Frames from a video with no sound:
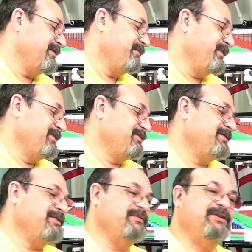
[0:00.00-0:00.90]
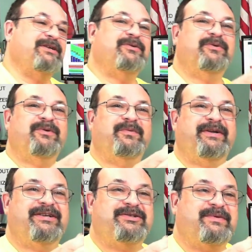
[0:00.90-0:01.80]
Here's another really cool
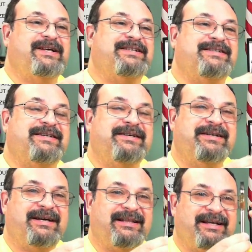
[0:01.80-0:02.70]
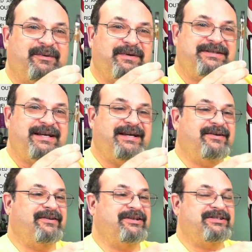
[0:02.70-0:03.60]
one. This one has a liquid tank
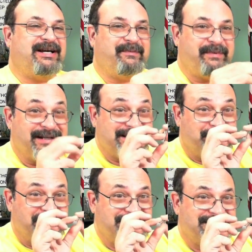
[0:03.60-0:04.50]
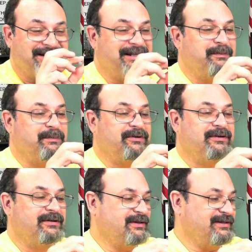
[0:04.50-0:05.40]
on the top, but it's much slimmer,
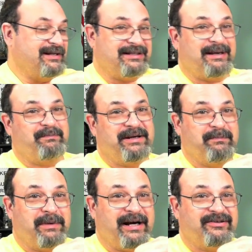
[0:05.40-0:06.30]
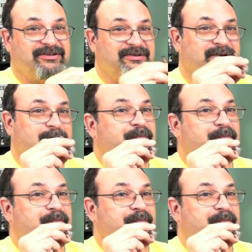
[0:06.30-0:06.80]
not that big monster.